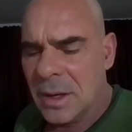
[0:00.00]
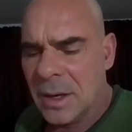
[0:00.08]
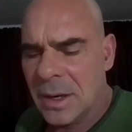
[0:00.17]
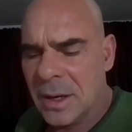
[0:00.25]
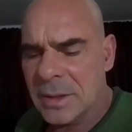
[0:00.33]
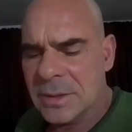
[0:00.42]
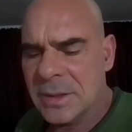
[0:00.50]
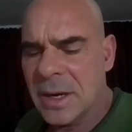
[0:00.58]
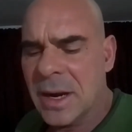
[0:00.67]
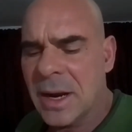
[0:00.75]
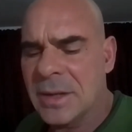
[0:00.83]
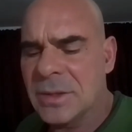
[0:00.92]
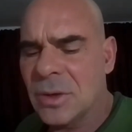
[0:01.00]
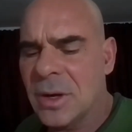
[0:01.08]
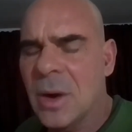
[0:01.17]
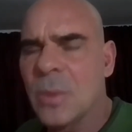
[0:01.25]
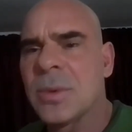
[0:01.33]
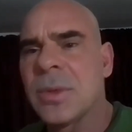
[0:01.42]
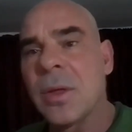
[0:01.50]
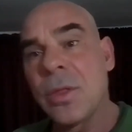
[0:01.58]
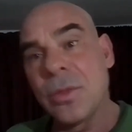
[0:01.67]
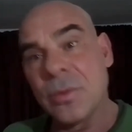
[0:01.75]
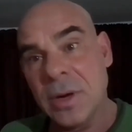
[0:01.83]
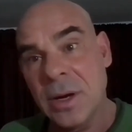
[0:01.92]
And today I started out with
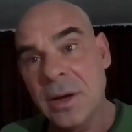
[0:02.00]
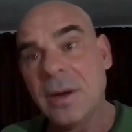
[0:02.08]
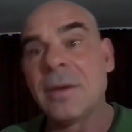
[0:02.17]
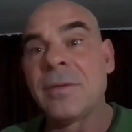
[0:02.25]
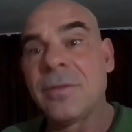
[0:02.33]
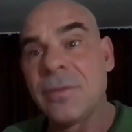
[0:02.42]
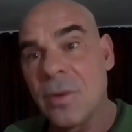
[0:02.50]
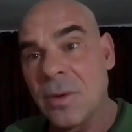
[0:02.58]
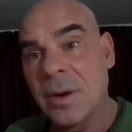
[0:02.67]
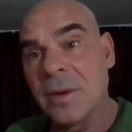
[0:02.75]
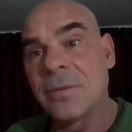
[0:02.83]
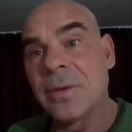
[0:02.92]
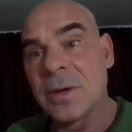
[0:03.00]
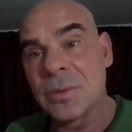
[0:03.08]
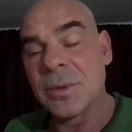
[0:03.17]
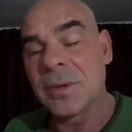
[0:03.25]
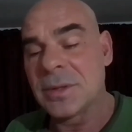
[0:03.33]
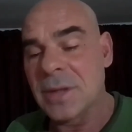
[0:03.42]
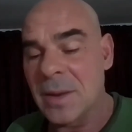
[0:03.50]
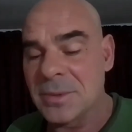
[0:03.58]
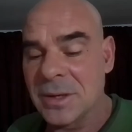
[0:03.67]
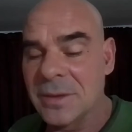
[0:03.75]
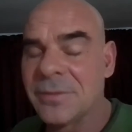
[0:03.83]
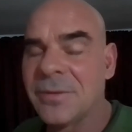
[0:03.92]
3, 4, and finished with a top
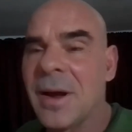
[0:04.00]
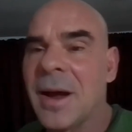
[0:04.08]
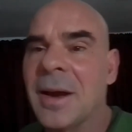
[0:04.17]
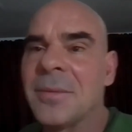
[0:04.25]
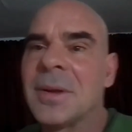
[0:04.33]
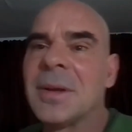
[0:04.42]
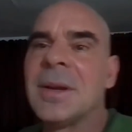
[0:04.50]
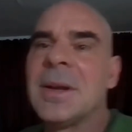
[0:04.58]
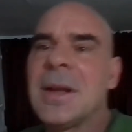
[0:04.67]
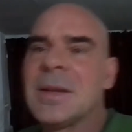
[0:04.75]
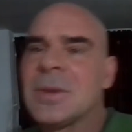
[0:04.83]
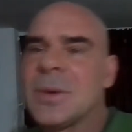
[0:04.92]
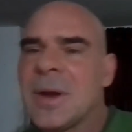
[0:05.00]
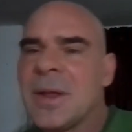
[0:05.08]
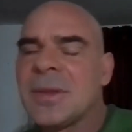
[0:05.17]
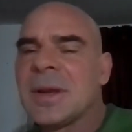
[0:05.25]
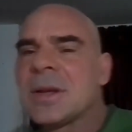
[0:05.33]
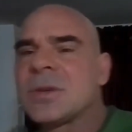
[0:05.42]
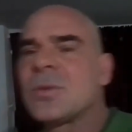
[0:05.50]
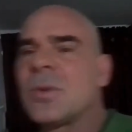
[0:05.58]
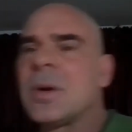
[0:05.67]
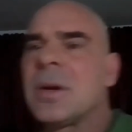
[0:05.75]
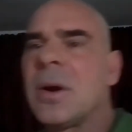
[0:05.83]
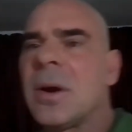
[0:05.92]
set of 5. So nothing
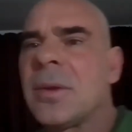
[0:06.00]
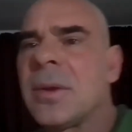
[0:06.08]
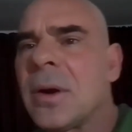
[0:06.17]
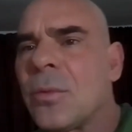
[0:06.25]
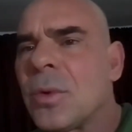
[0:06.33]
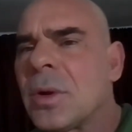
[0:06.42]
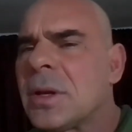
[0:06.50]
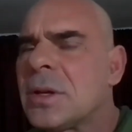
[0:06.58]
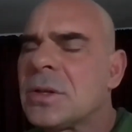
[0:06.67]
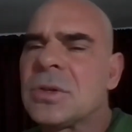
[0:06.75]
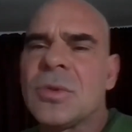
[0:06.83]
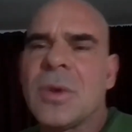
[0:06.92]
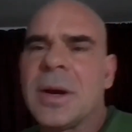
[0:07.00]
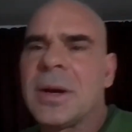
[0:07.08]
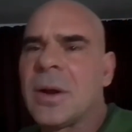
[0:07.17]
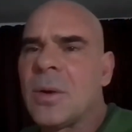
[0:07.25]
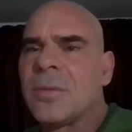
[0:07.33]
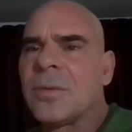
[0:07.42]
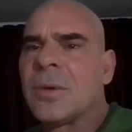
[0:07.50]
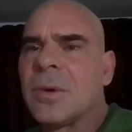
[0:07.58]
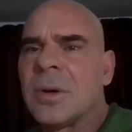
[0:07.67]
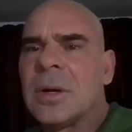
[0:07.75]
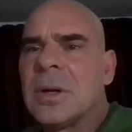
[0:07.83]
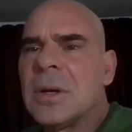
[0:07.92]
extraordinary there. Really just trying to go
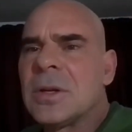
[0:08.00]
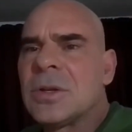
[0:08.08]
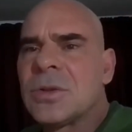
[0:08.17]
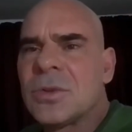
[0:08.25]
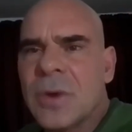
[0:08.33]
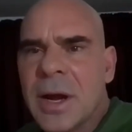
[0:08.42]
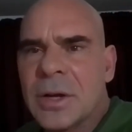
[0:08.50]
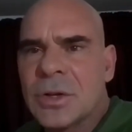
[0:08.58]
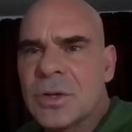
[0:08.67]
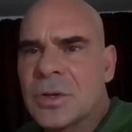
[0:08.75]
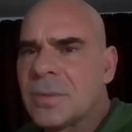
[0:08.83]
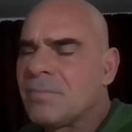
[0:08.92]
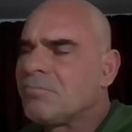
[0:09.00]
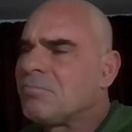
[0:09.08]
for stretch,